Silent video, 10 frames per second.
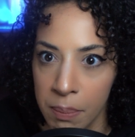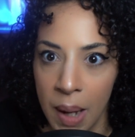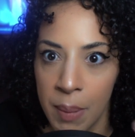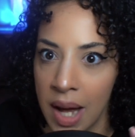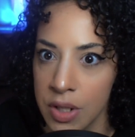by
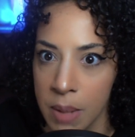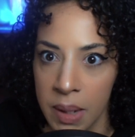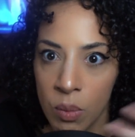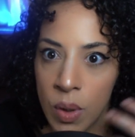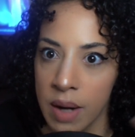badge, I
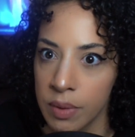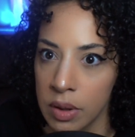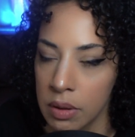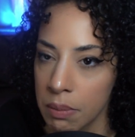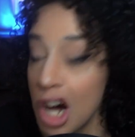mean
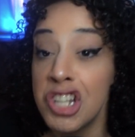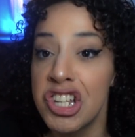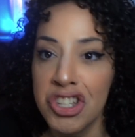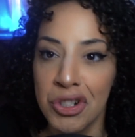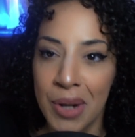whatever
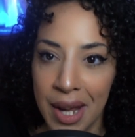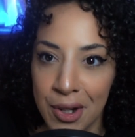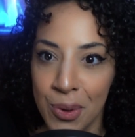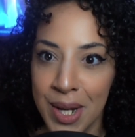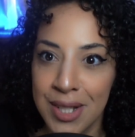additional
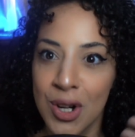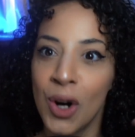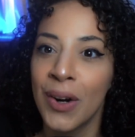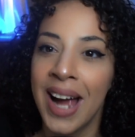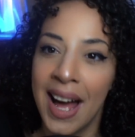categories
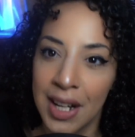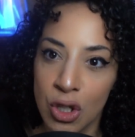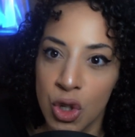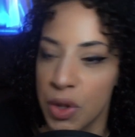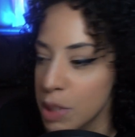are added
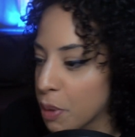to this